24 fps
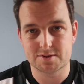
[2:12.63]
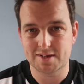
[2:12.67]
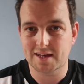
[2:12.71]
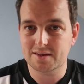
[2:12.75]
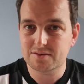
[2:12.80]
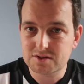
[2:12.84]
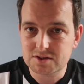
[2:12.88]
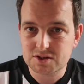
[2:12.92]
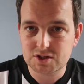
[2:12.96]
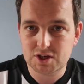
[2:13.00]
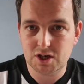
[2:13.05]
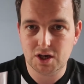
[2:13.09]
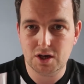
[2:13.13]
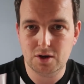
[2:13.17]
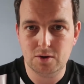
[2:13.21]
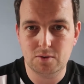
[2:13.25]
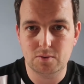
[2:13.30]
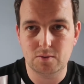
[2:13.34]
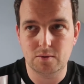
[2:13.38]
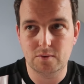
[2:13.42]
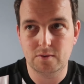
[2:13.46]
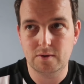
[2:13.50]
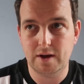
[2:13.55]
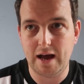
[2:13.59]
So like
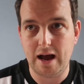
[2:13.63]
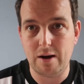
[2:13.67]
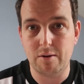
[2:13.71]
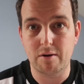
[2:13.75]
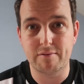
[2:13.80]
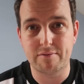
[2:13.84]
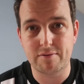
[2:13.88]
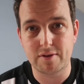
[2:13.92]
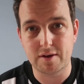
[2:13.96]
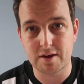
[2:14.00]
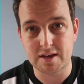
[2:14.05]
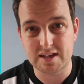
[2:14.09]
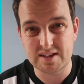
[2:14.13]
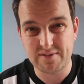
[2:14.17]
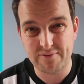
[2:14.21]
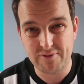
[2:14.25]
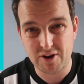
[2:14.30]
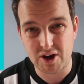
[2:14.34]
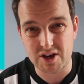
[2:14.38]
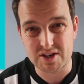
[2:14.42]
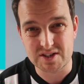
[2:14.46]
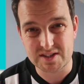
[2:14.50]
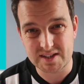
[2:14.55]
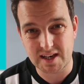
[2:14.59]
two out of these
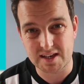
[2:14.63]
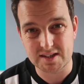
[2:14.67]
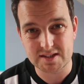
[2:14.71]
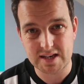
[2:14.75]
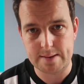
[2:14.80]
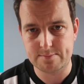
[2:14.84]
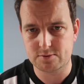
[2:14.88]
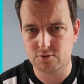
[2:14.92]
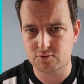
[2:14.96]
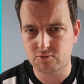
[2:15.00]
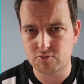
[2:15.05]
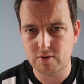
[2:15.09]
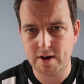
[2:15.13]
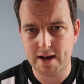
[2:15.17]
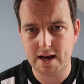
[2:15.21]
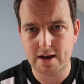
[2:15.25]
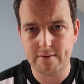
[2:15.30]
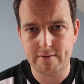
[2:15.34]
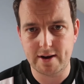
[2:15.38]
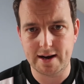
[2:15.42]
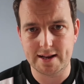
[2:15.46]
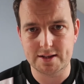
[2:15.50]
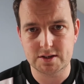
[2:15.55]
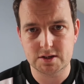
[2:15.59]
first six games are
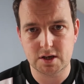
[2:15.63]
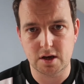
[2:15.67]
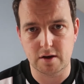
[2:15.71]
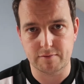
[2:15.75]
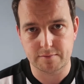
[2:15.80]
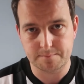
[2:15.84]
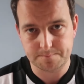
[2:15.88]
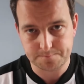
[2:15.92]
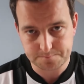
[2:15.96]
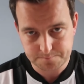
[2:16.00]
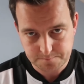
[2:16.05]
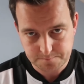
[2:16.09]
really, really tough.